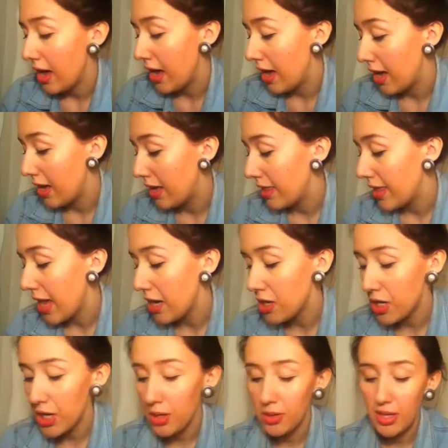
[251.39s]
Uh,
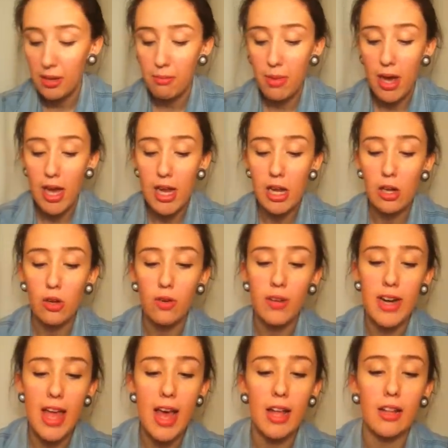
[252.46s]
then using my
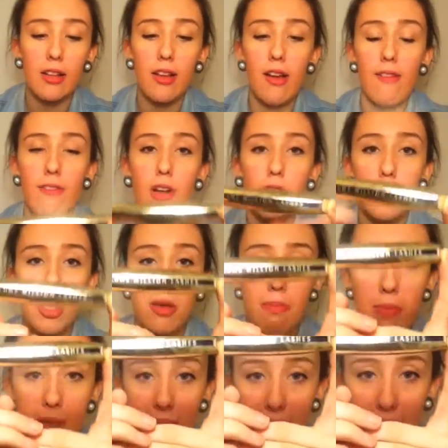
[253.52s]
L'Oreal
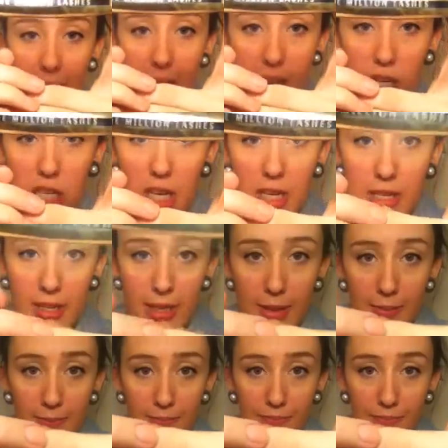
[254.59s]
Volume Million Lashes.